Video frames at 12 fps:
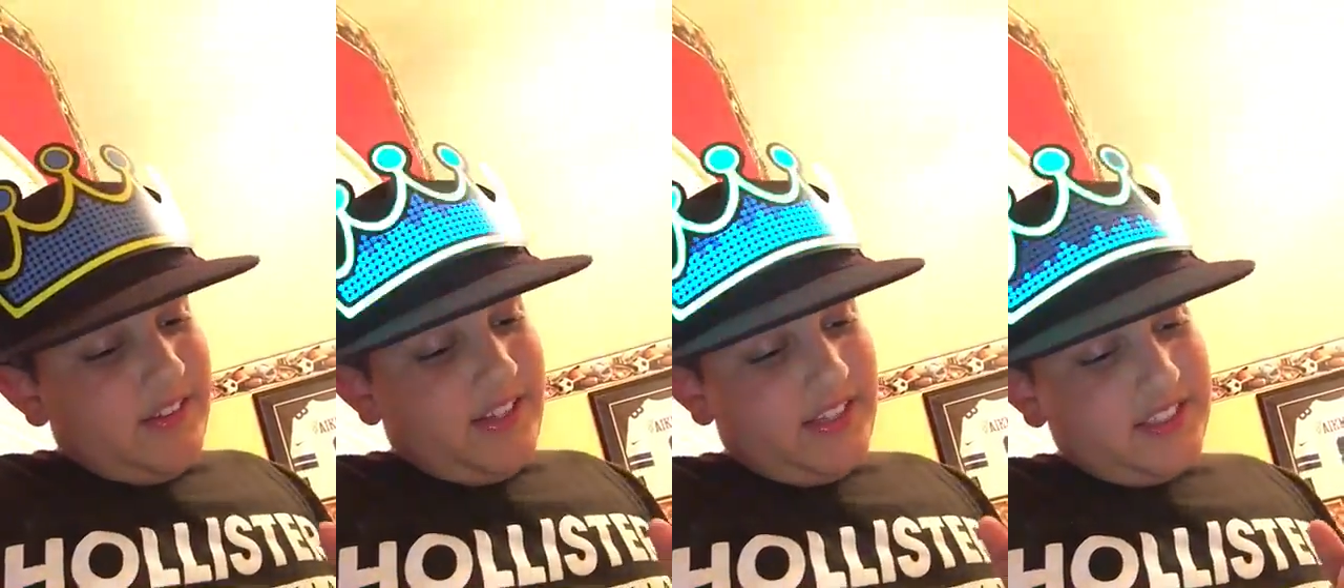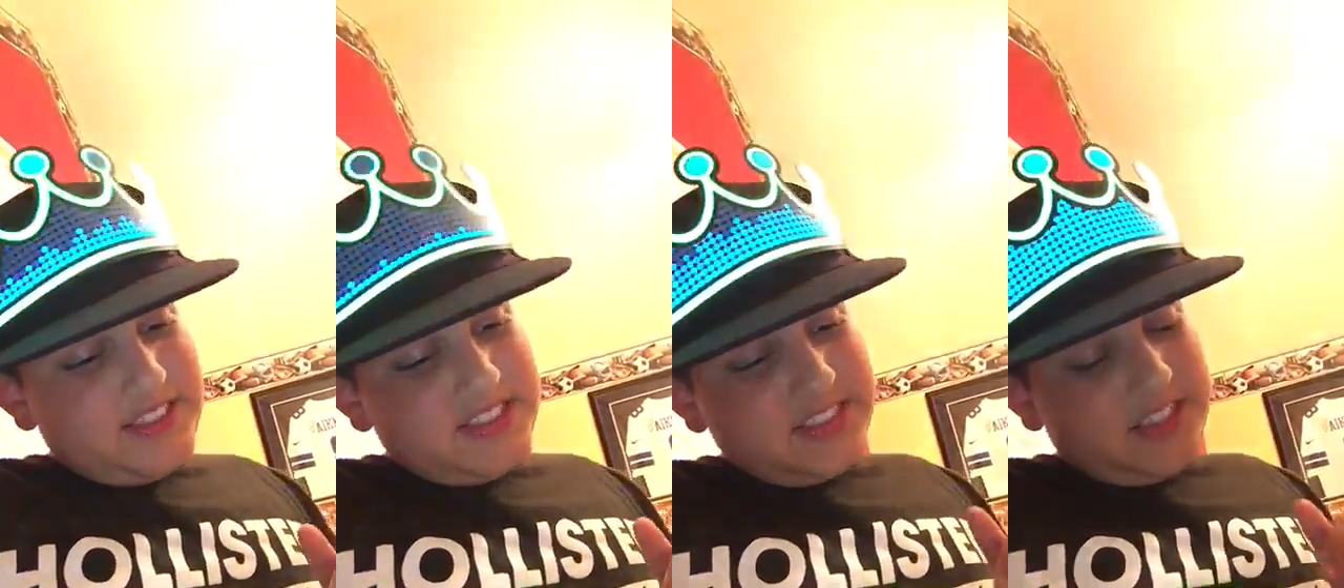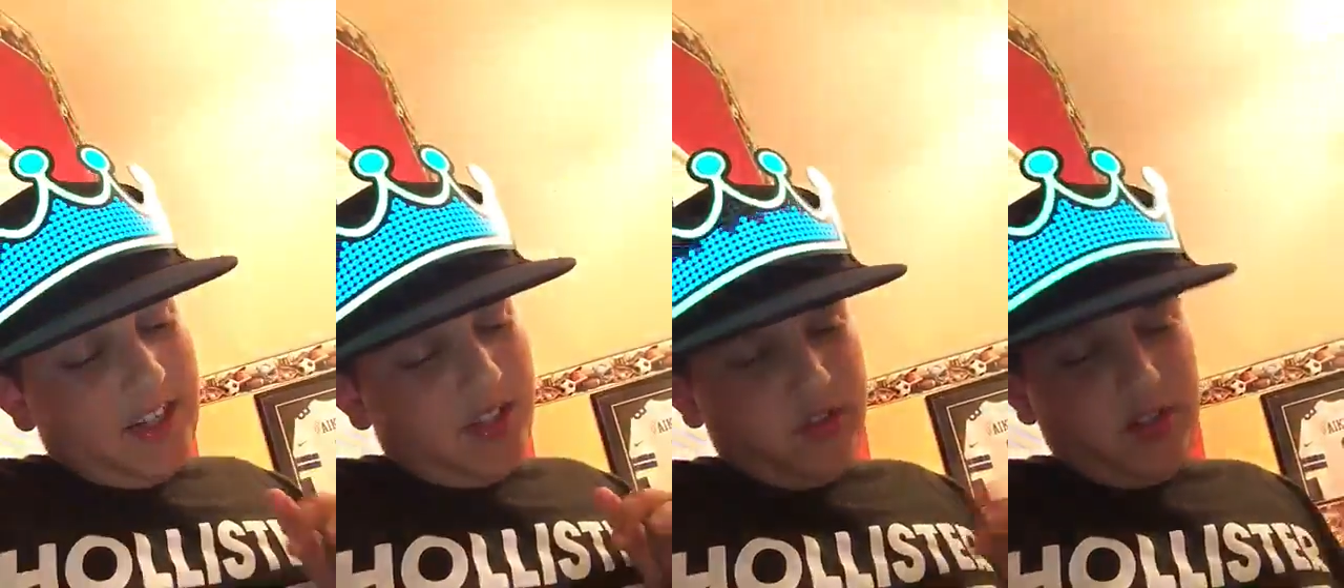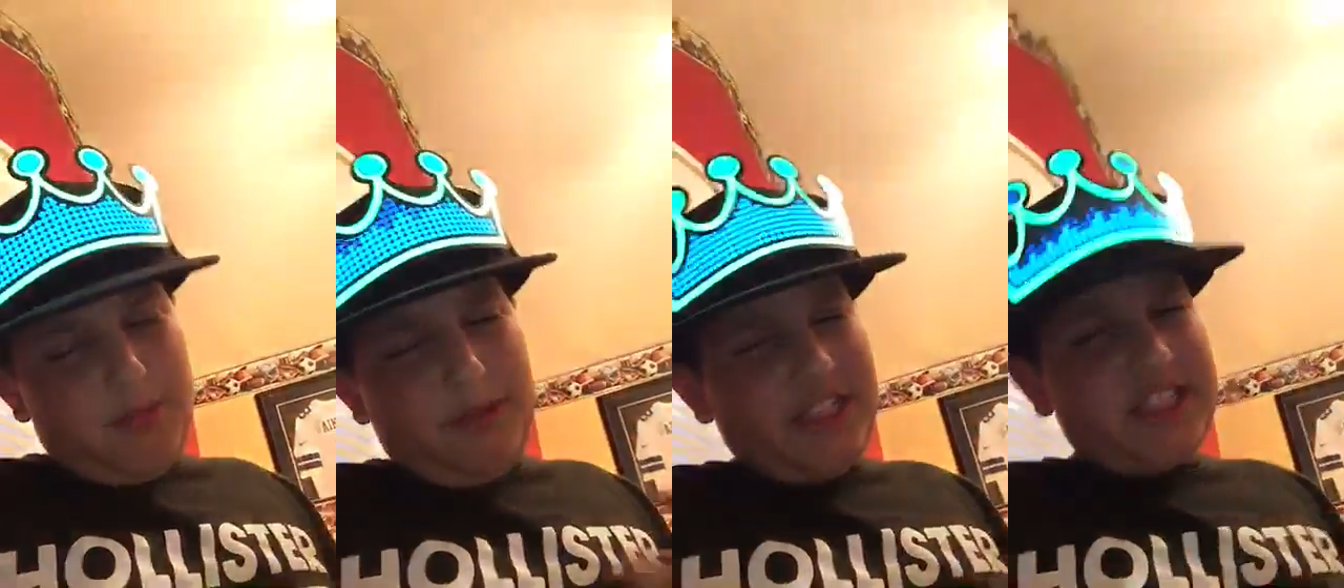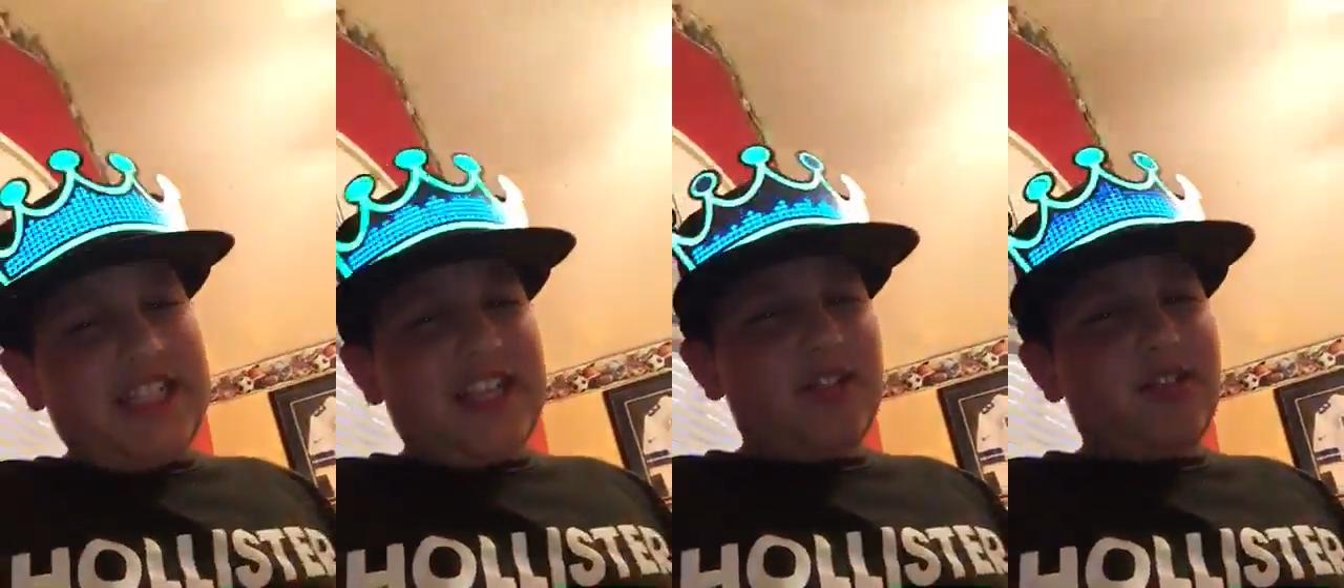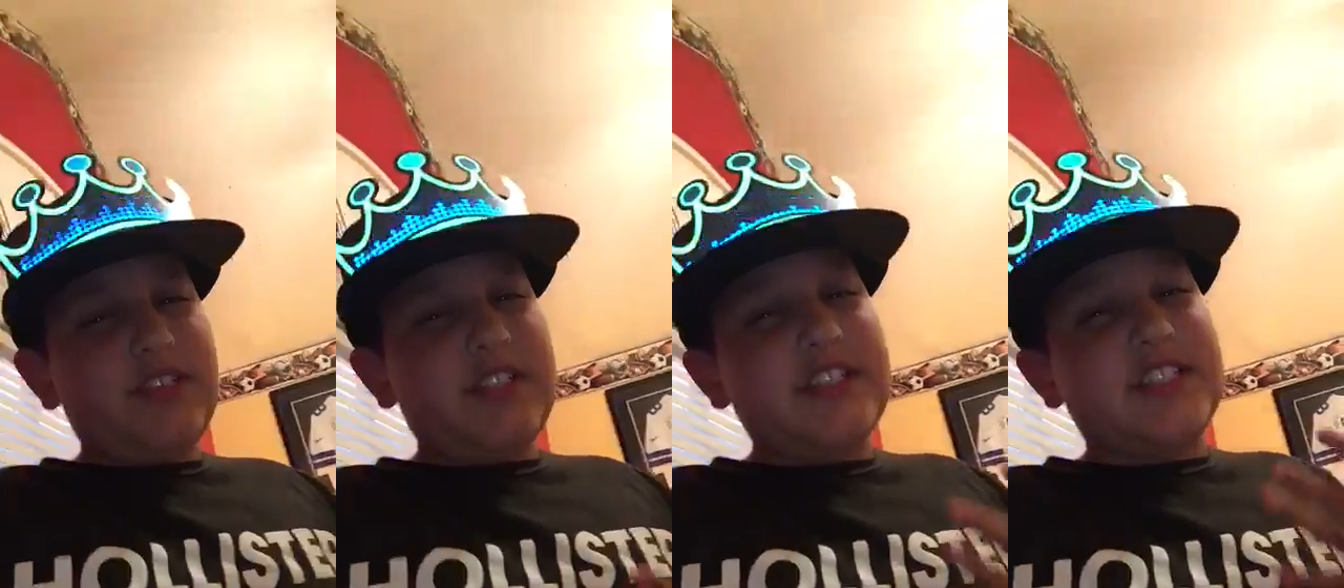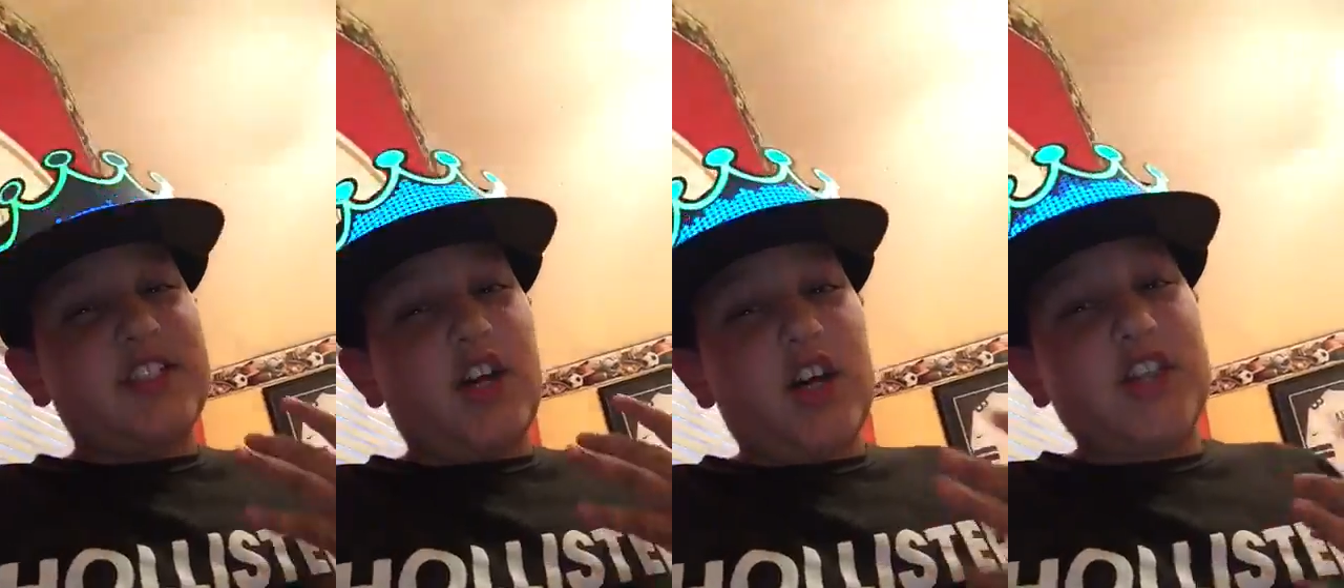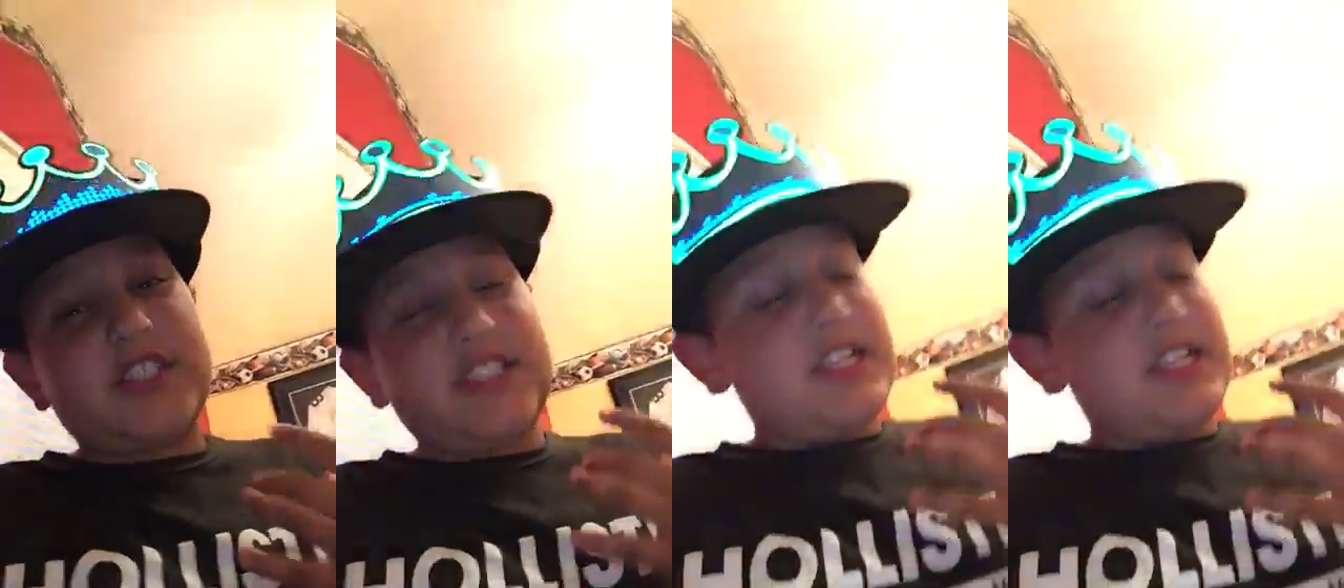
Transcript: Like, this is not only my channel, it is y'all's.